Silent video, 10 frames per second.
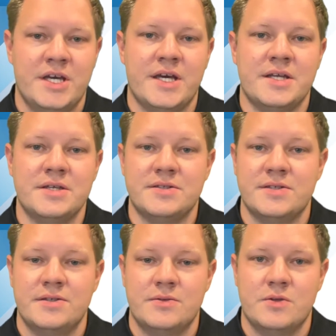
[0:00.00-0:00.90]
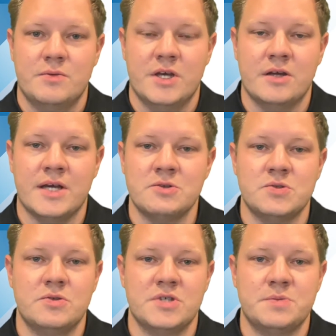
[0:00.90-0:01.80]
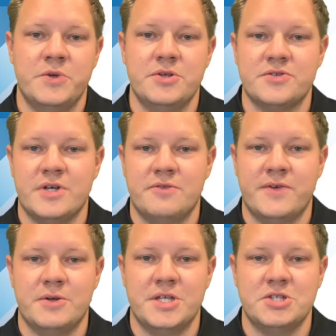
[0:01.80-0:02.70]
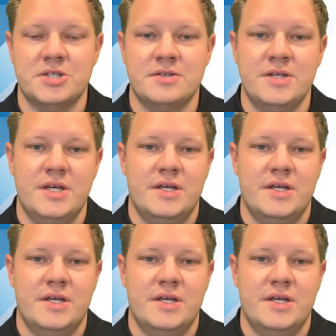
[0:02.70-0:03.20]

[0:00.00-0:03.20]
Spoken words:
and it allows you to experience Cloud Foundation